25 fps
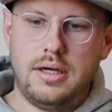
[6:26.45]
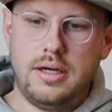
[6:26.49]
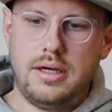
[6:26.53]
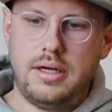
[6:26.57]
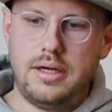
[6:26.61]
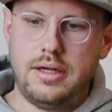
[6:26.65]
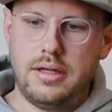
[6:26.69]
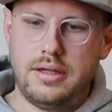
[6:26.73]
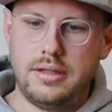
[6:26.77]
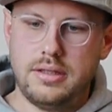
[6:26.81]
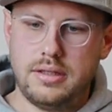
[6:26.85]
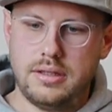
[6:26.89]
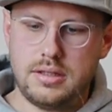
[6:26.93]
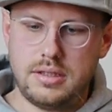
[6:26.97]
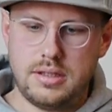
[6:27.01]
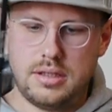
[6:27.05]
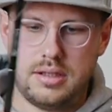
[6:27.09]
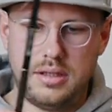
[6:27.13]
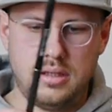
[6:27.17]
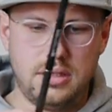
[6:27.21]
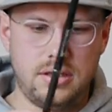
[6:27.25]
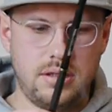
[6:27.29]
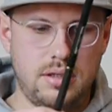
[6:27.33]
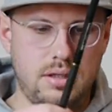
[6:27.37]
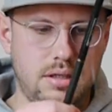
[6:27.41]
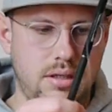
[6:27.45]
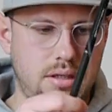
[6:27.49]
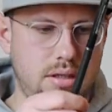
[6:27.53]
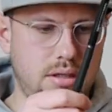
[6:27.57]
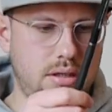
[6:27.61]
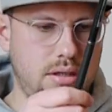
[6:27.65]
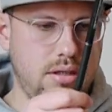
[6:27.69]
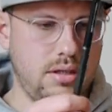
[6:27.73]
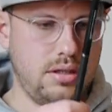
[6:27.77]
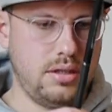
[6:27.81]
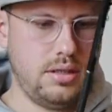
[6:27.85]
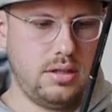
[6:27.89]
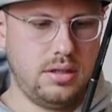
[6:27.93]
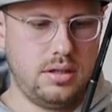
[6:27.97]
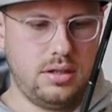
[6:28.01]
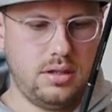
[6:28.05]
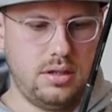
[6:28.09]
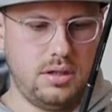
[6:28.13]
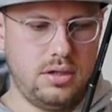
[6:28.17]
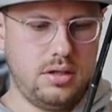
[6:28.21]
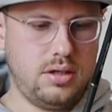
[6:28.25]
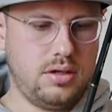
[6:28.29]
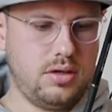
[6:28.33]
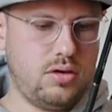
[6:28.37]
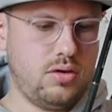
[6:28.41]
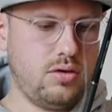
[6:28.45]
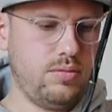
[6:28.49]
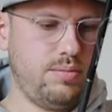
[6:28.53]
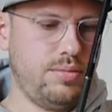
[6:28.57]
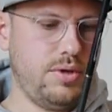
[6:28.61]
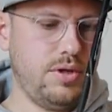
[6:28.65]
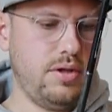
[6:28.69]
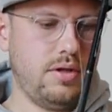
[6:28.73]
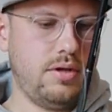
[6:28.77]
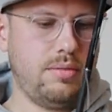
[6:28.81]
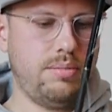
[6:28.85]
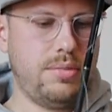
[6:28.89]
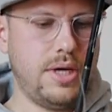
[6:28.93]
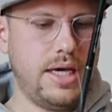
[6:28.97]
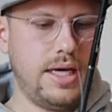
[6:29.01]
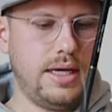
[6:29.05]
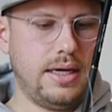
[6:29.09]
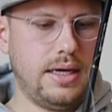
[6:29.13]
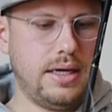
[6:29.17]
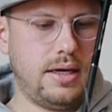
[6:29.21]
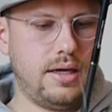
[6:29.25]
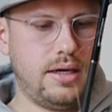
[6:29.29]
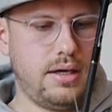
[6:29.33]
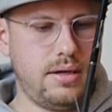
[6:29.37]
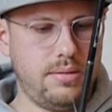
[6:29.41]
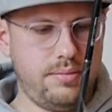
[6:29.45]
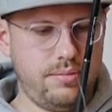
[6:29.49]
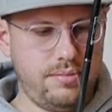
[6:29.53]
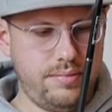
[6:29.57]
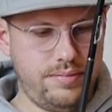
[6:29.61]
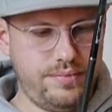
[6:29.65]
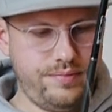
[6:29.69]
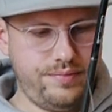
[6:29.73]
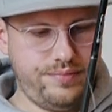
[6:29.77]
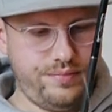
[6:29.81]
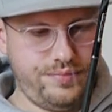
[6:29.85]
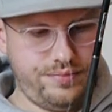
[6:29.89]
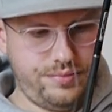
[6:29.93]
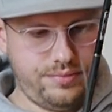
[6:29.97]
and open the bail arm.